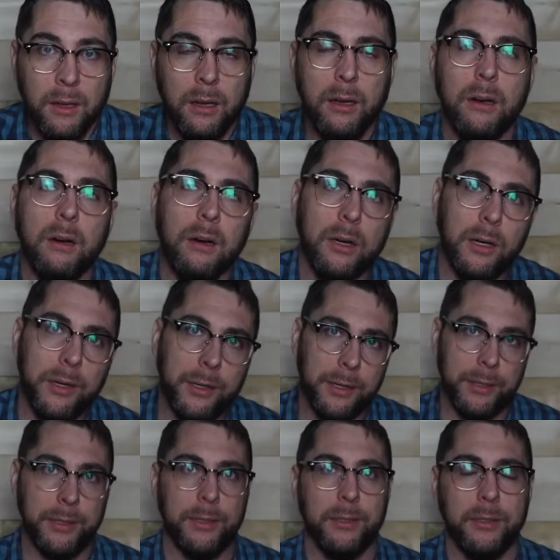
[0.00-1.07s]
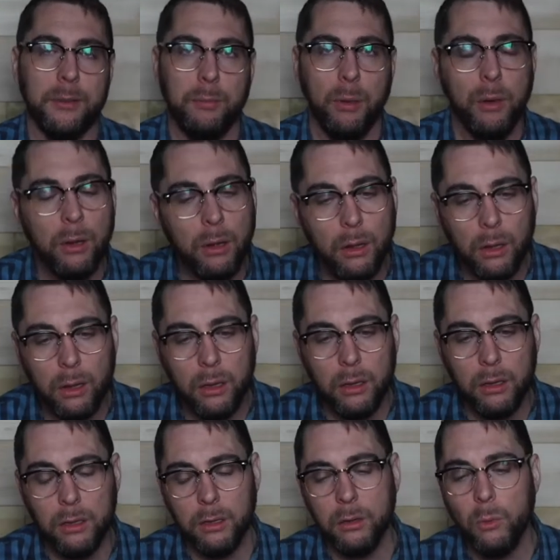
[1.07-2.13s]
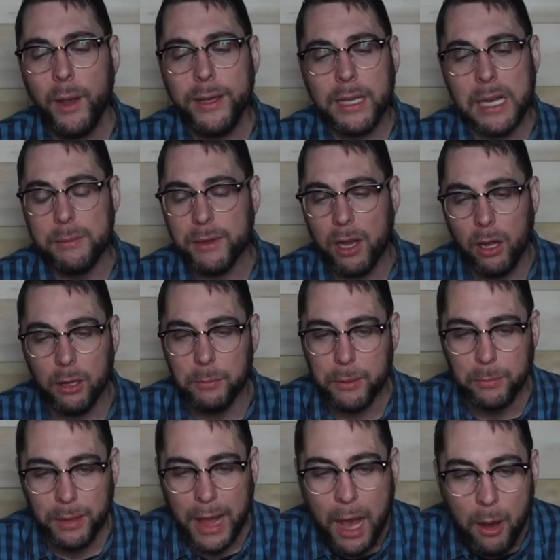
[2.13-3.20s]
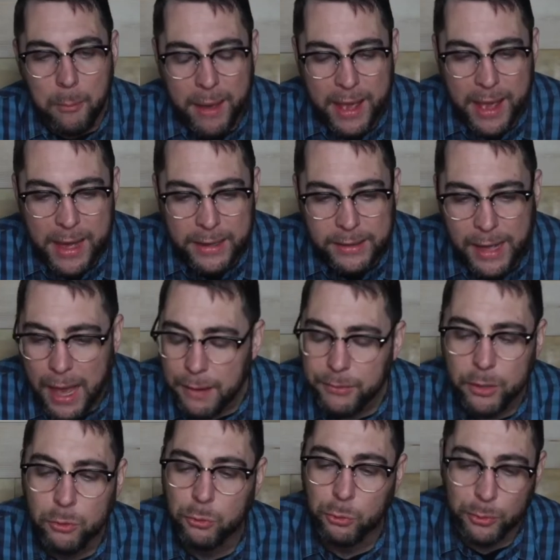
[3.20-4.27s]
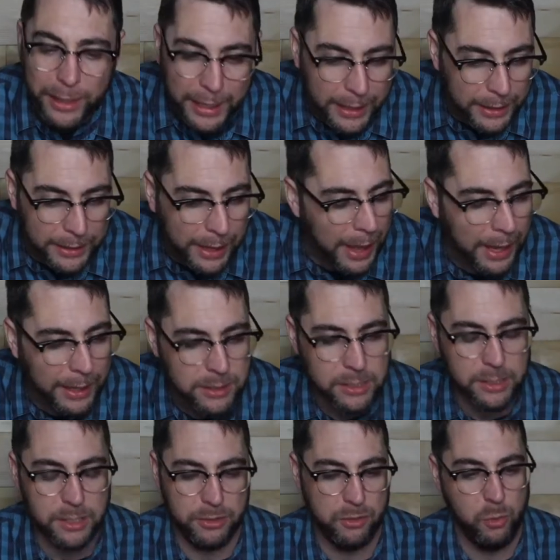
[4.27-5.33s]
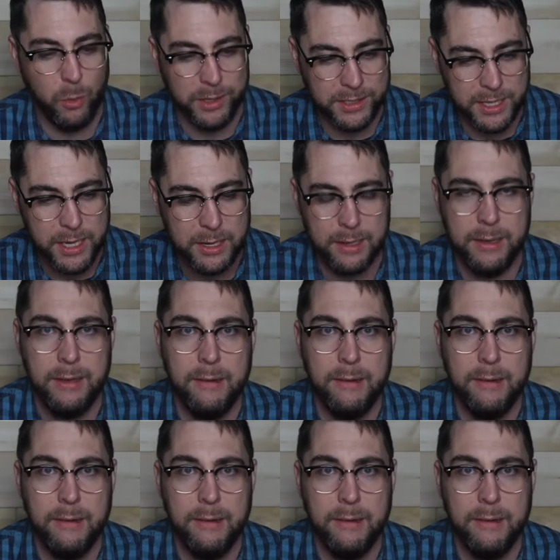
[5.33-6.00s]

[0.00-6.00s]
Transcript: Oh, Paul, why you gotta be calling people out, man? Haven't you read Exodus 20?